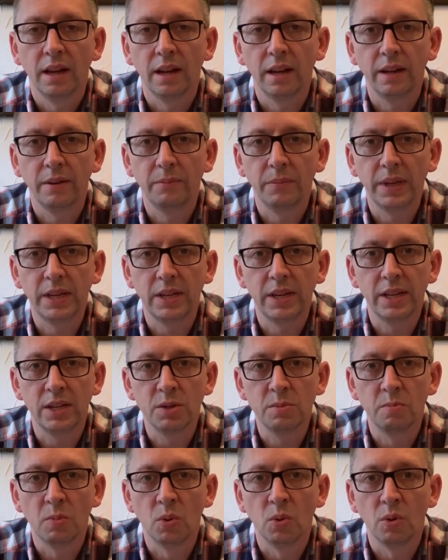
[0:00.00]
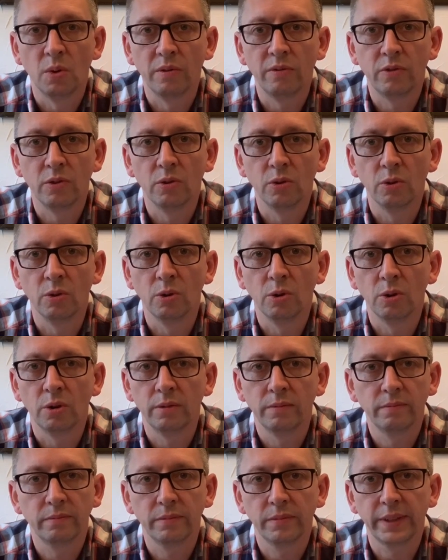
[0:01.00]
and it is more for
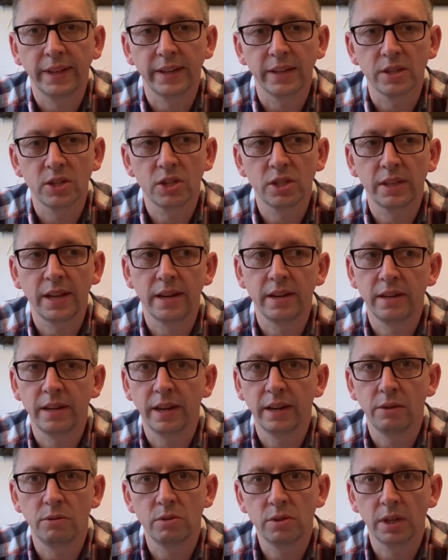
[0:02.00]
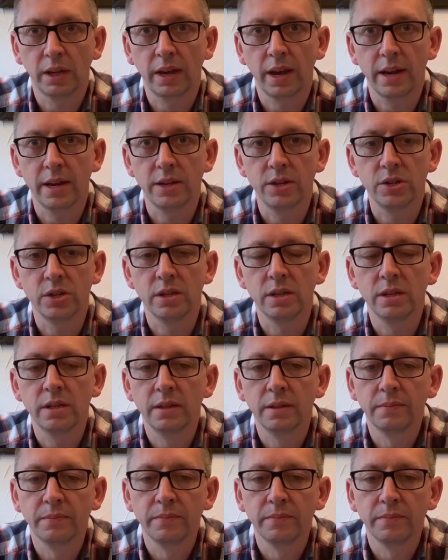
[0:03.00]
that standout occasion.